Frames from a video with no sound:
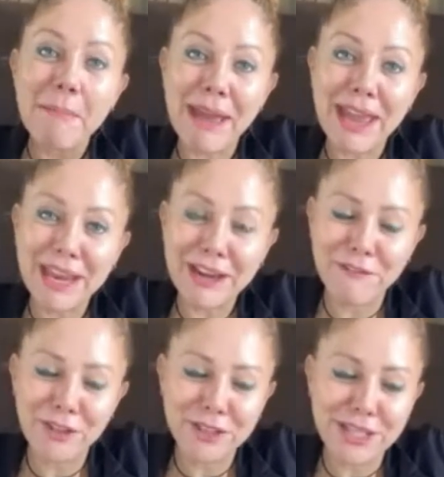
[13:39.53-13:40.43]
Make her
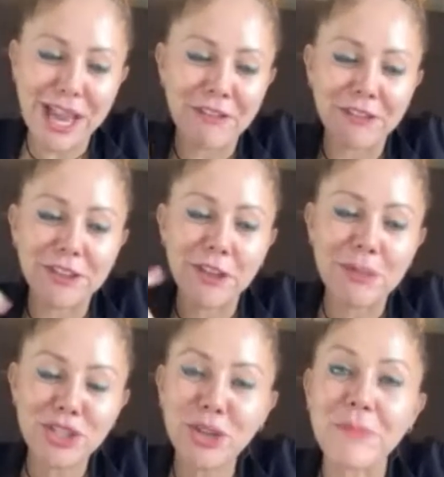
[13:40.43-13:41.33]
feel safe.
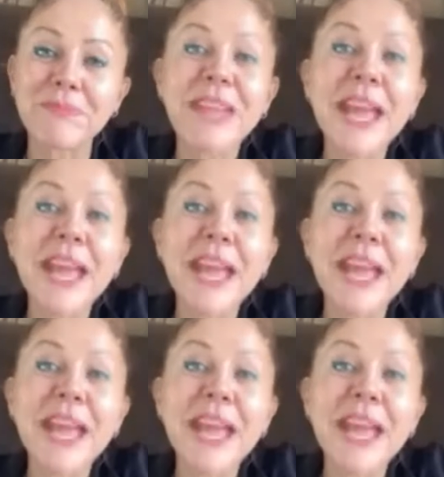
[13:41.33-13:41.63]
Number 2,